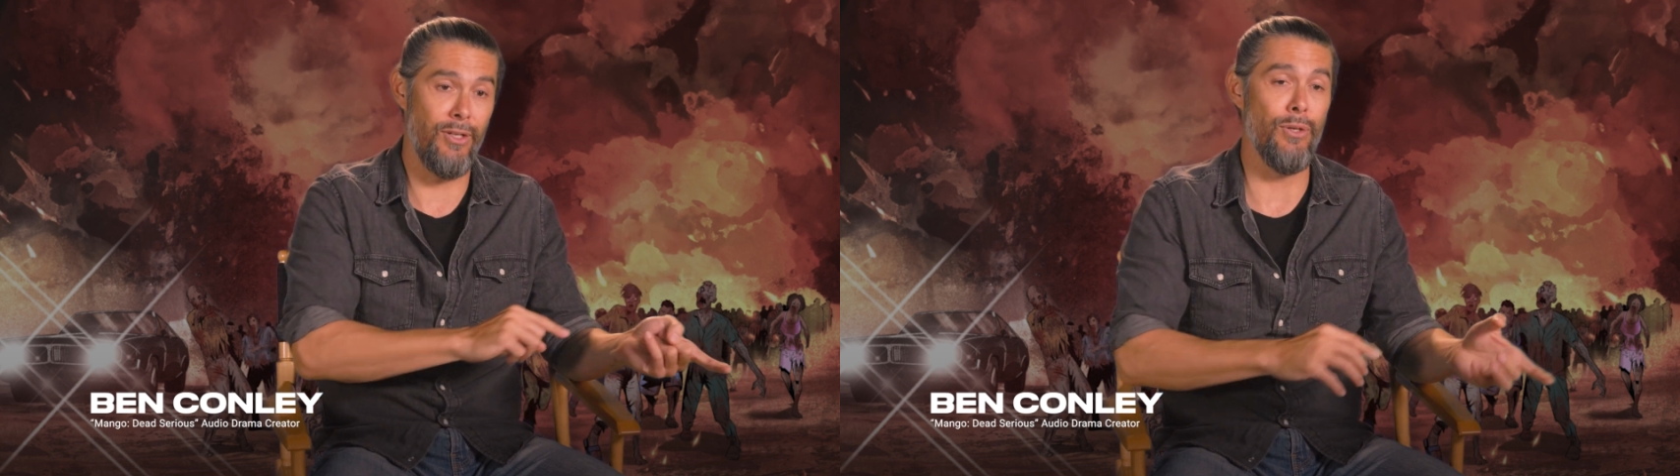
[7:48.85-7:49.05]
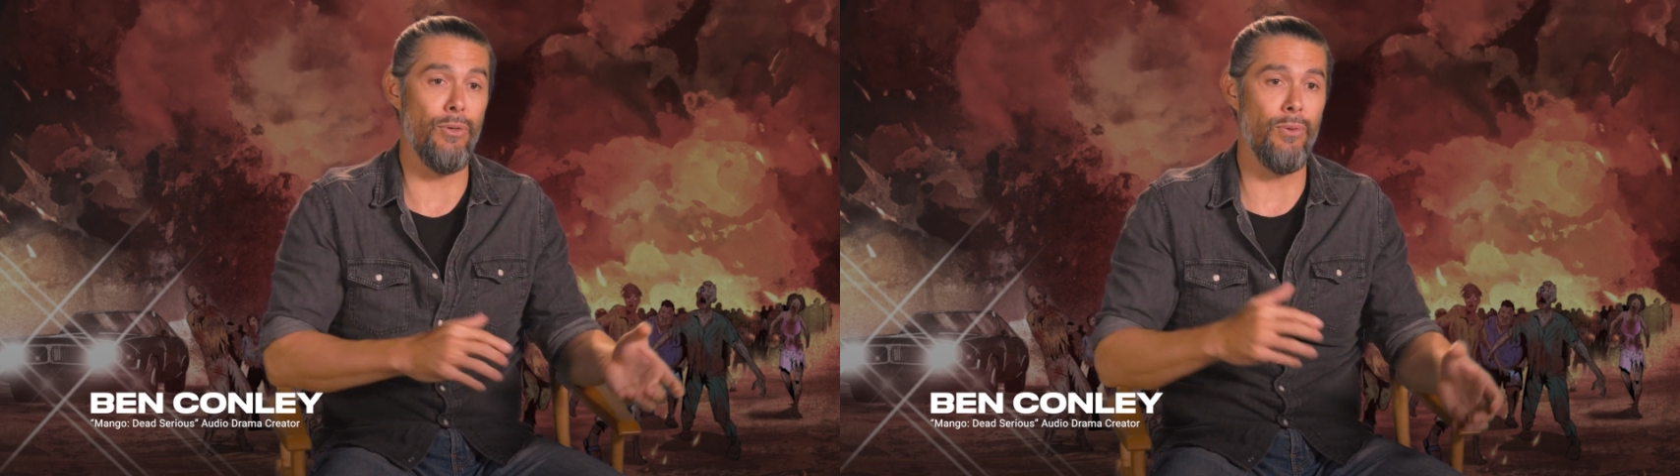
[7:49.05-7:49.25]

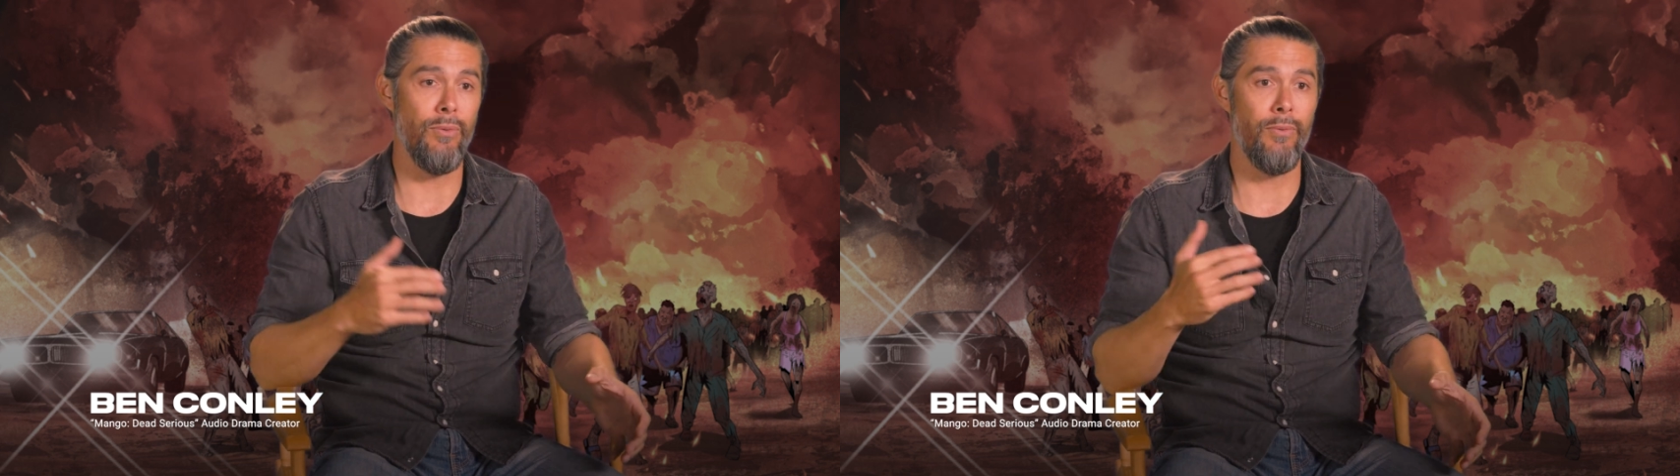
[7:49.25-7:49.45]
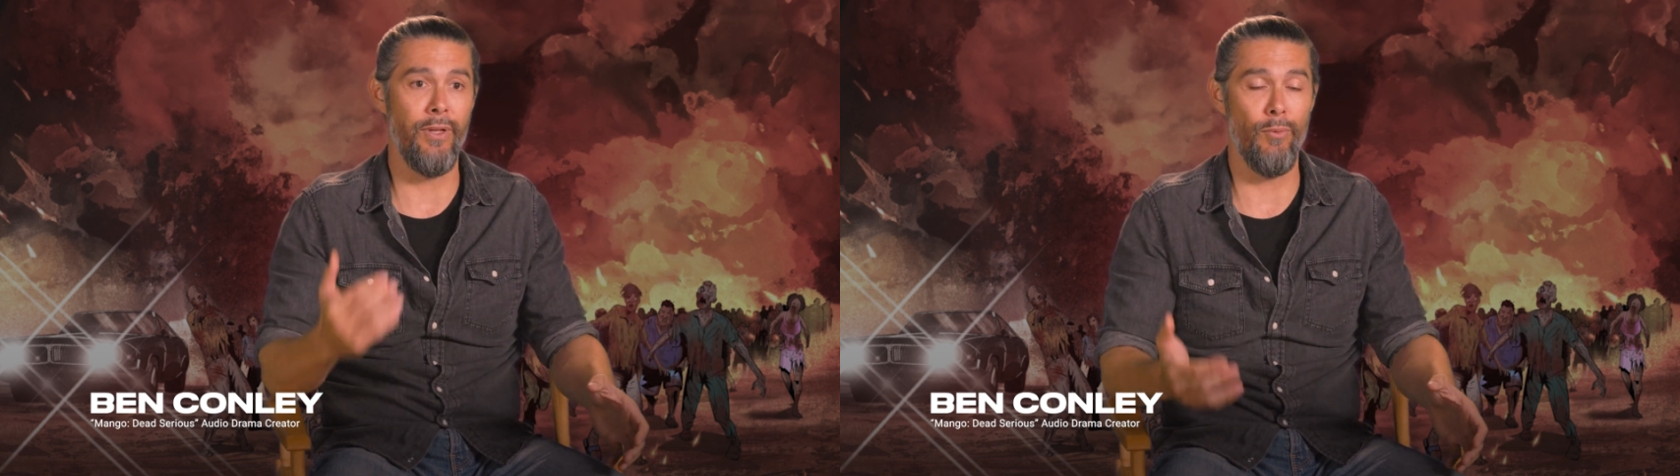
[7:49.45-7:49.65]

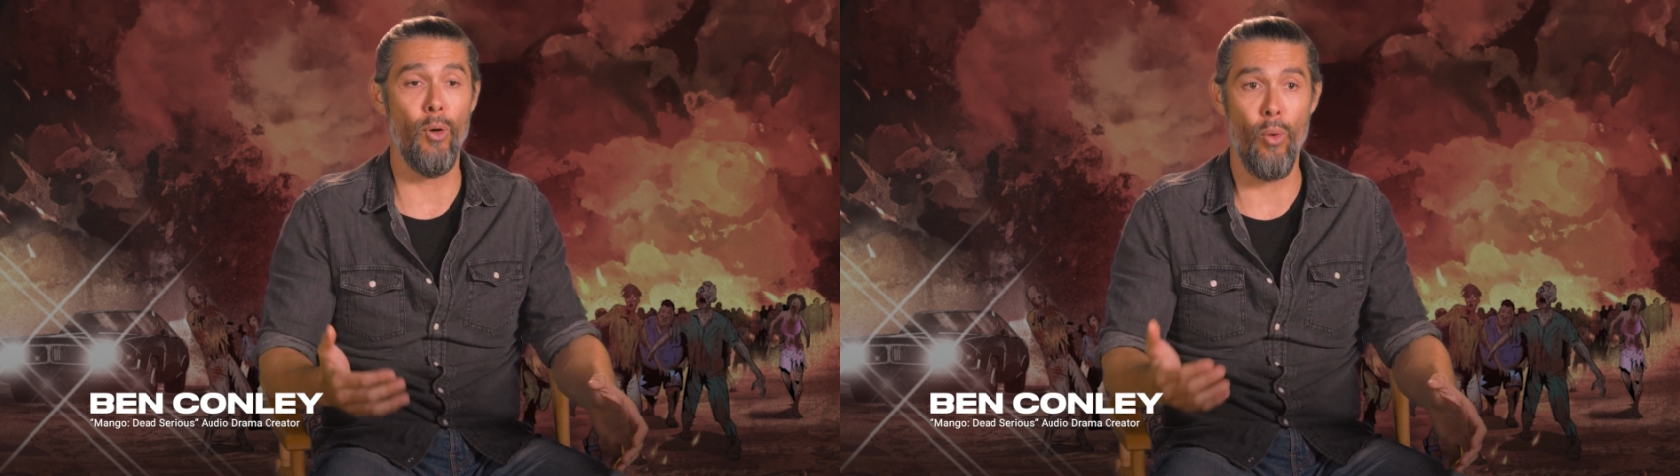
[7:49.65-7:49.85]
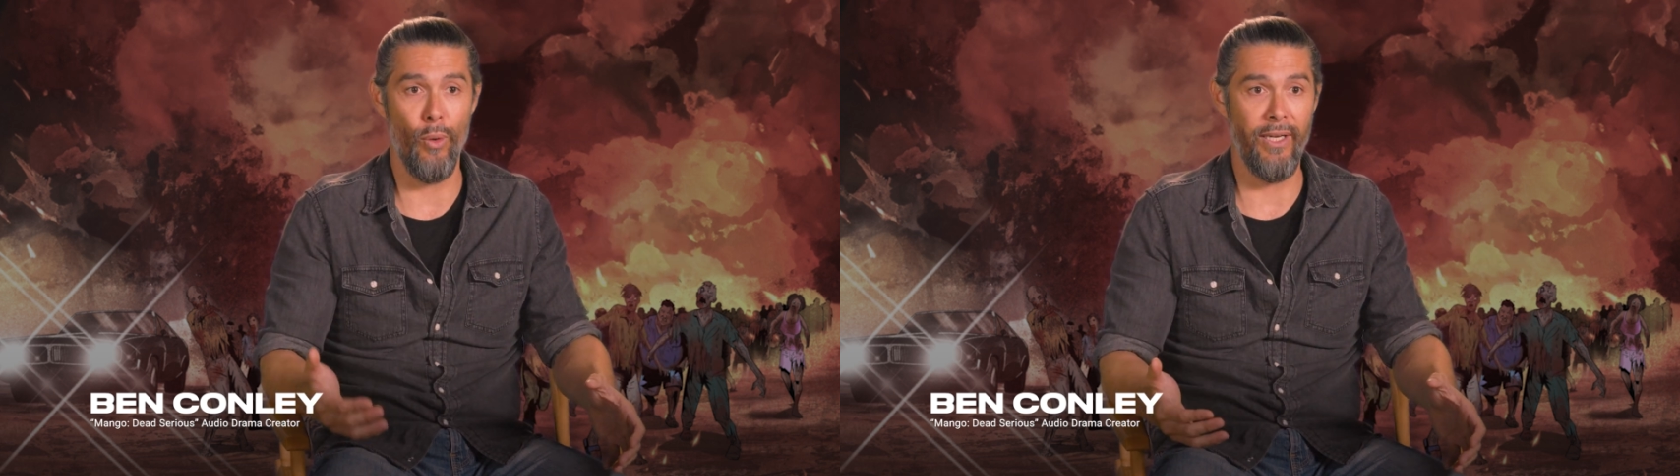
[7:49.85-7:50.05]
to the
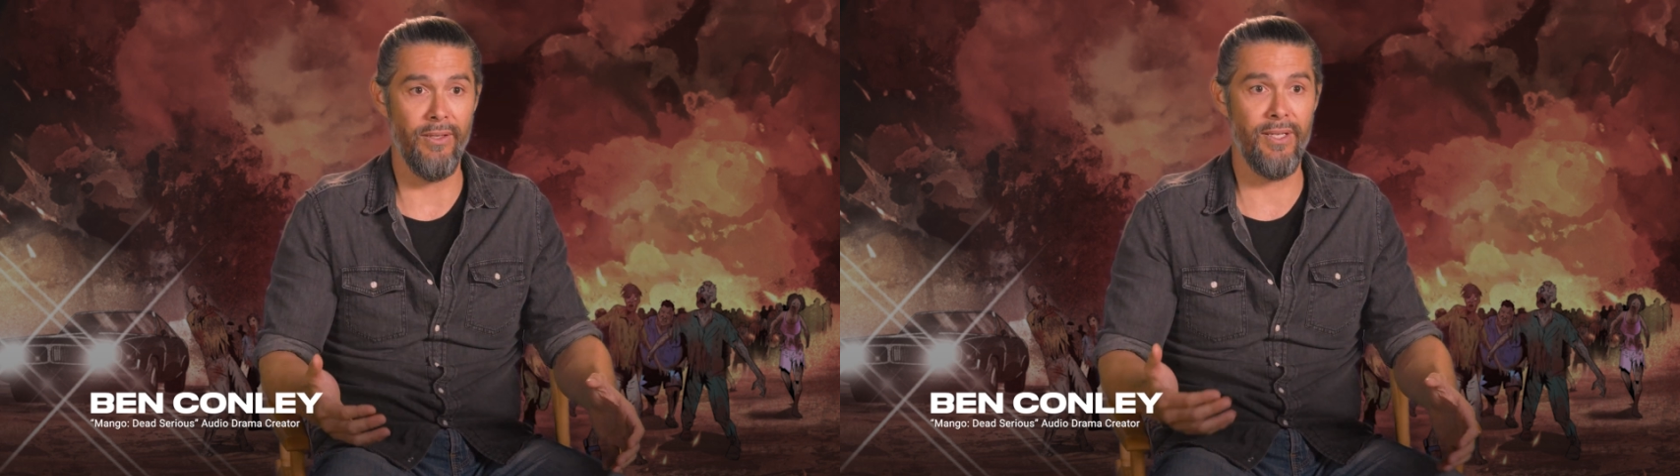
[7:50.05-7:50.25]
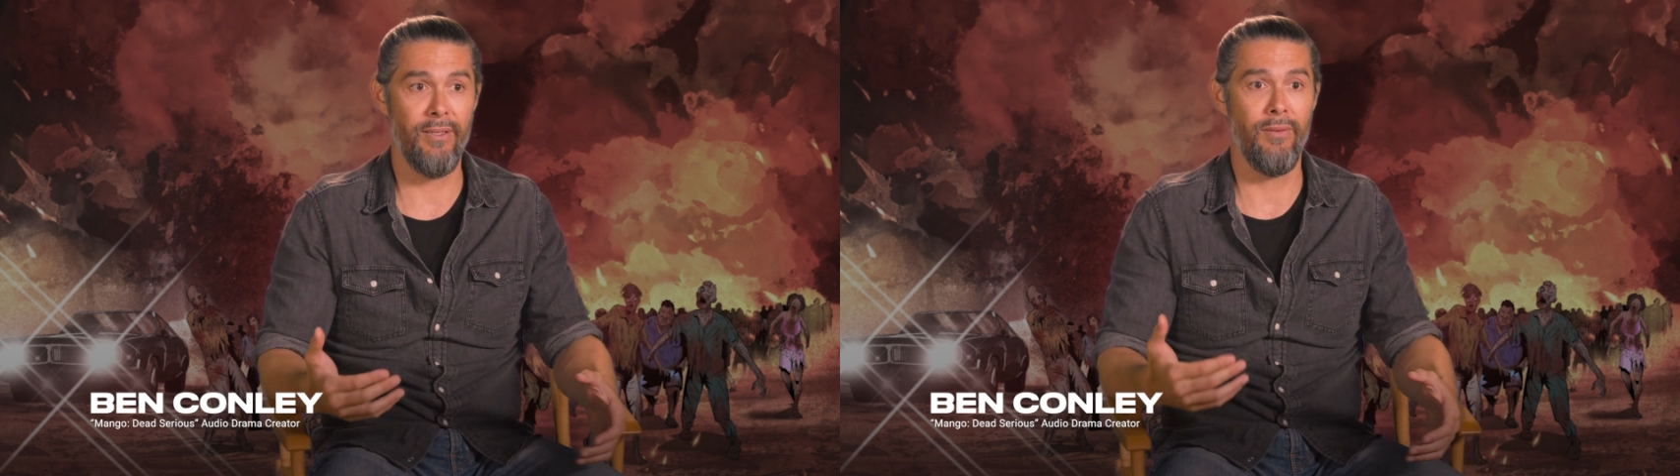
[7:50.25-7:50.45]

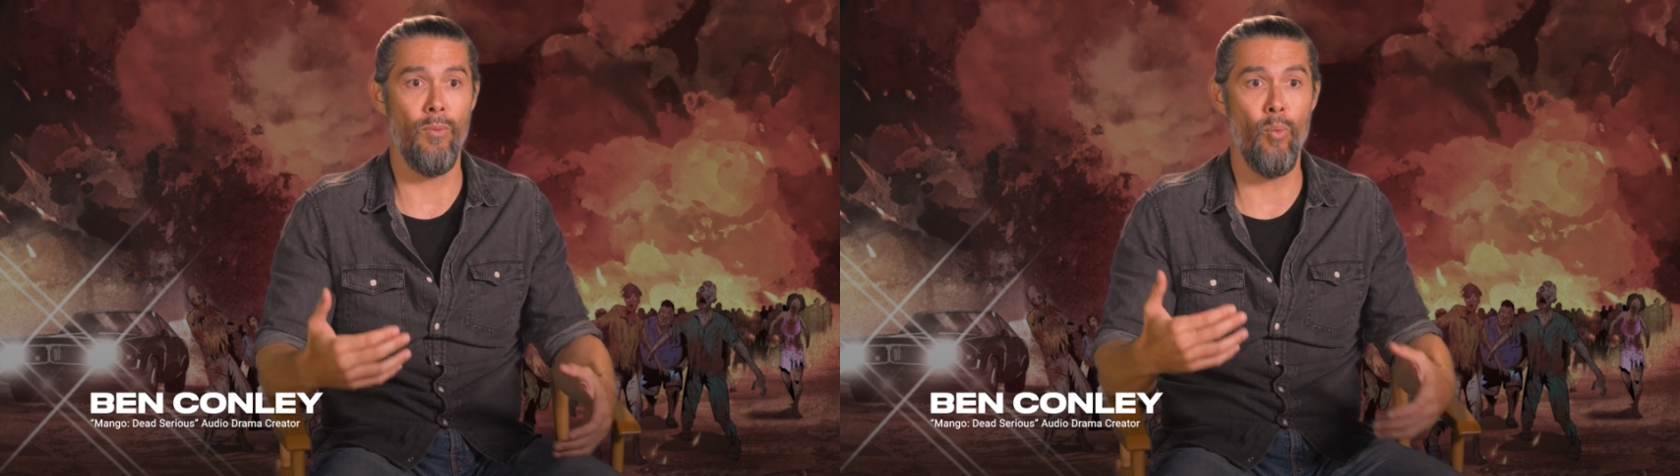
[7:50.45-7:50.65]
recordings